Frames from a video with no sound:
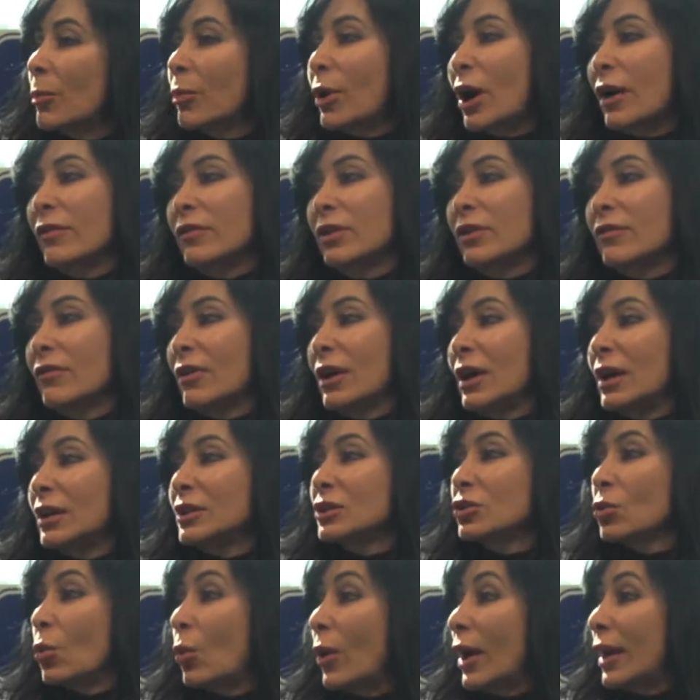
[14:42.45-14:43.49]
private
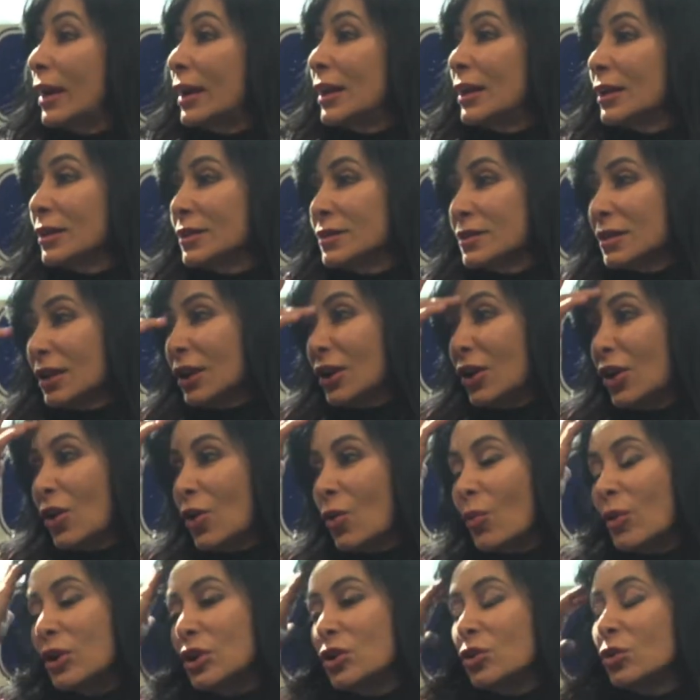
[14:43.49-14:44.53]
events, weddings, you know,
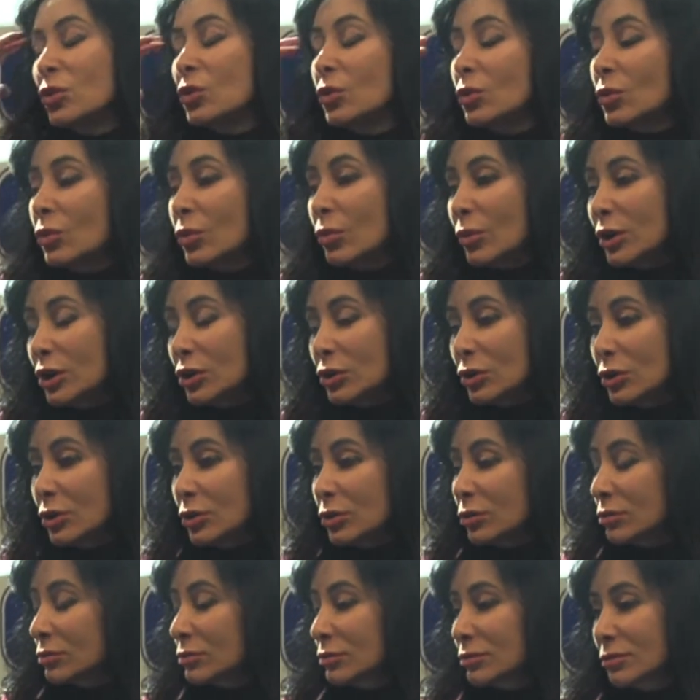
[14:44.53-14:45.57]
we do
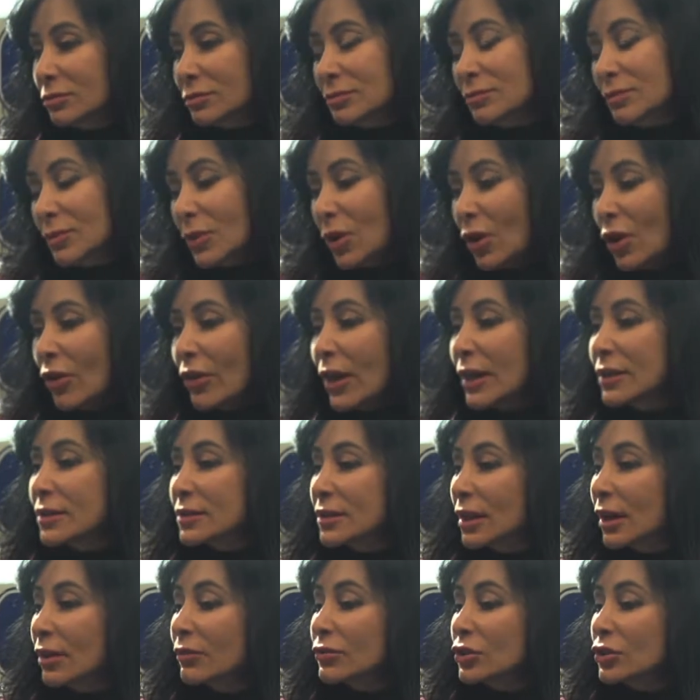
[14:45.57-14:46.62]
all that stuff.